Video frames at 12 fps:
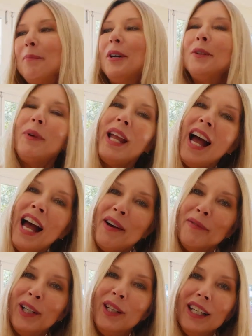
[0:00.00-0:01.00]
But we
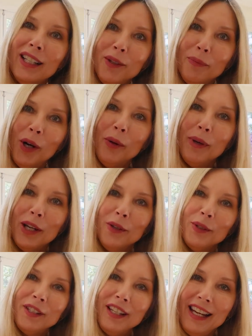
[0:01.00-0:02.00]
have our little
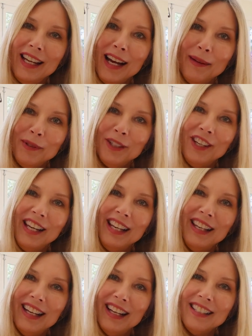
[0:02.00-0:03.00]
probiotic capsule
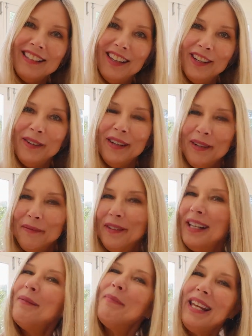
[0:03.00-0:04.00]
in there, so it
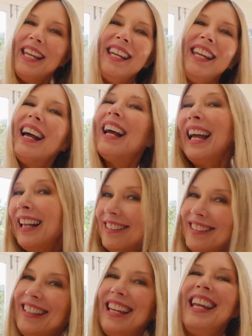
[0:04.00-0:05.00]
will be
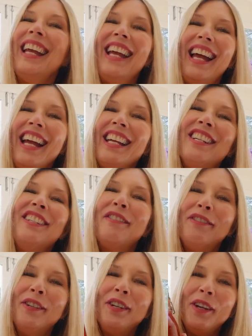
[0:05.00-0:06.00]
healthy and good
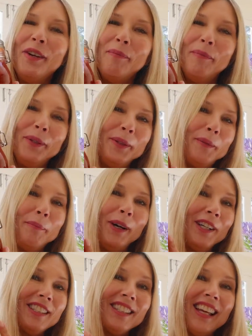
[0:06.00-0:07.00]
for you,
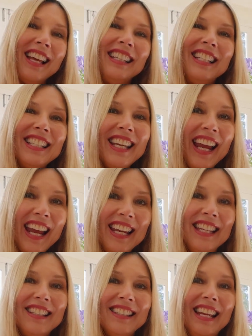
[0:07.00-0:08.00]
but the
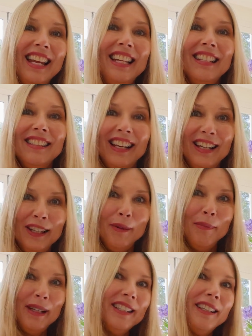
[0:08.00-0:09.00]
taste is a
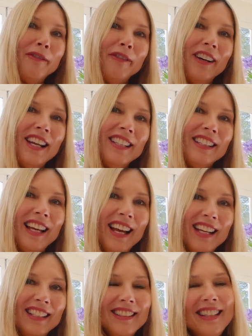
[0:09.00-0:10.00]
little bit different
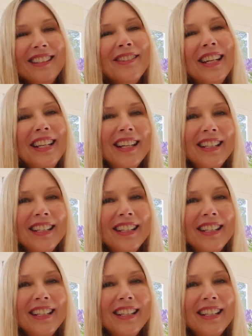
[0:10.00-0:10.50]
and it's quite